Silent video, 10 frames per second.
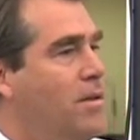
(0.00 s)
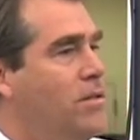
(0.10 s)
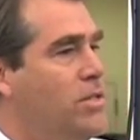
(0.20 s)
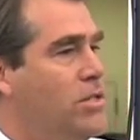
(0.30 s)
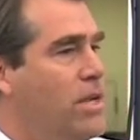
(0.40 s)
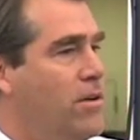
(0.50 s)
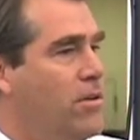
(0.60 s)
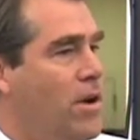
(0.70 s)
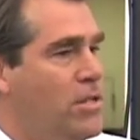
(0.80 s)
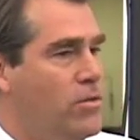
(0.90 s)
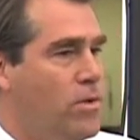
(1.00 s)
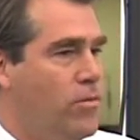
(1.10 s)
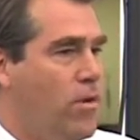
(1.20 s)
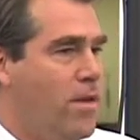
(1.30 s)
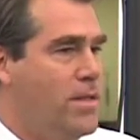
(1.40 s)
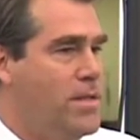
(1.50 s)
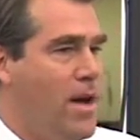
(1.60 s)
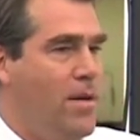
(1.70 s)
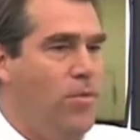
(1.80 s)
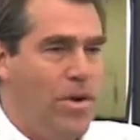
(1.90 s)
just stared across the river all the
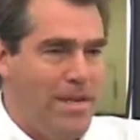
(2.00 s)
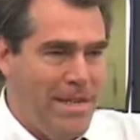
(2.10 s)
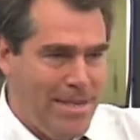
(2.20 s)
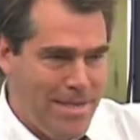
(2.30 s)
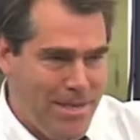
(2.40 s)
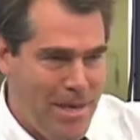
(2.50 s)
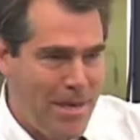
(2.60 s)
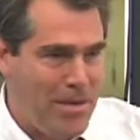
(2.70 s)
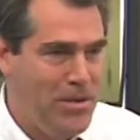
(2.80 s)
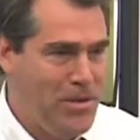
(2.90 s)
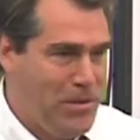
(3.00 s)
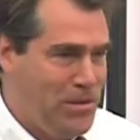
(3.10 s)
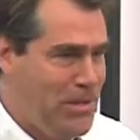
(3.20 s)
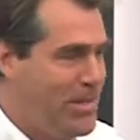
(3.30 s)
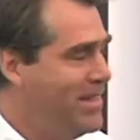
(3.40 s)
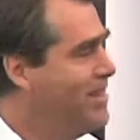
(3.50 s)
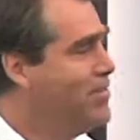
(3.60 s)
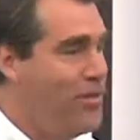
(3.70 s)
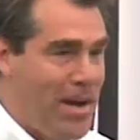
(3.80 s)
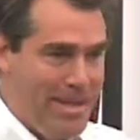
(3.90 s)
time, wanted to get to the Daily News,
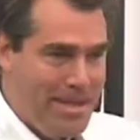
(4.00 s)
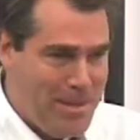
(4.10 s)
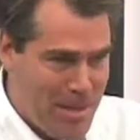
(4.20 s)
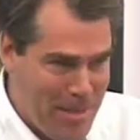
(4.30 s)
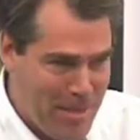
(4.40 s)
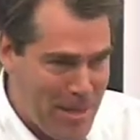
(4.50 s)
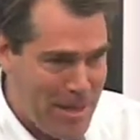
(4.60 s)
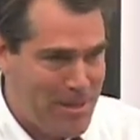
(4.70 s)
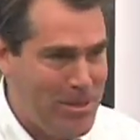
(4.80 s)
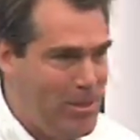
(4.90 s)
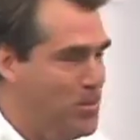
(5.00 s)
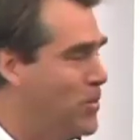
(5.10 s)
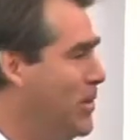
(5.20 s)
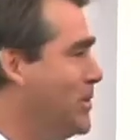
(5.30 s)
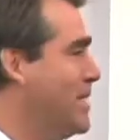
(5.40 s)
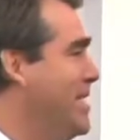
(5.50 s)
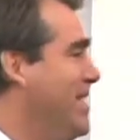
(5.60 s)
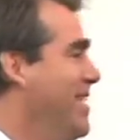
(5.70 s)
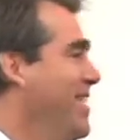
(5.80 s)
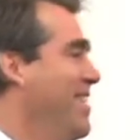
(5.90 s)
finally did, thanks to Jim Wilsey,
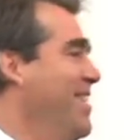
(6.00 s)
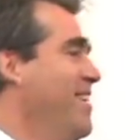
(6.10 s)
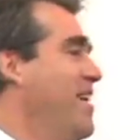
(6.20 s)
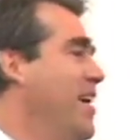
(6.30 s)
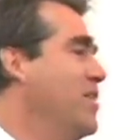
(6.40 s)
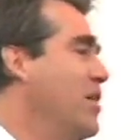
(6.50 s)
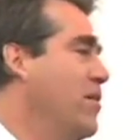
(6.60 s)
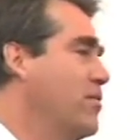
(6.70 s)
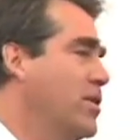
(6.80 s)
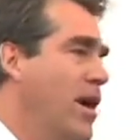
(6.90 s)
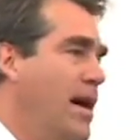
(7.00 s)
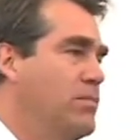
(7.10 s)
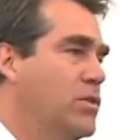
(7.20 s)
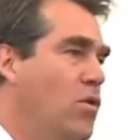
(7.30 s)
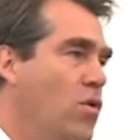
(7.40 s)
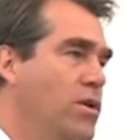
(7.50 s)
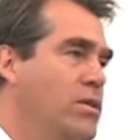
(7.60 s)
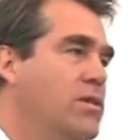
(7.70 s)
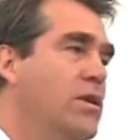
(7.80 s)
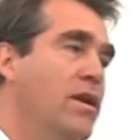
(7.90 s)
and covered cops,
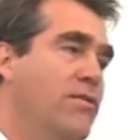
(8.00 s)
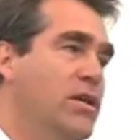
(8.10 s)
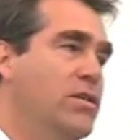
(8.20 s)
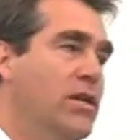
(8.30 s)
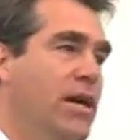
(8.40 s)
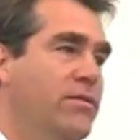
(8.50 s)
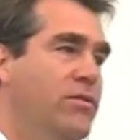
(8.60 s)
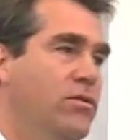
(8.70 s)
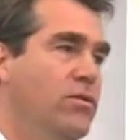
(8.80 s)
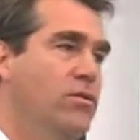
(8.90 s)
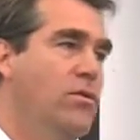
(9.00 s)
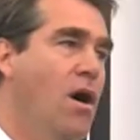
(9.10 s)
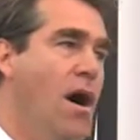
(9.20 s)
courts, and eventually got to do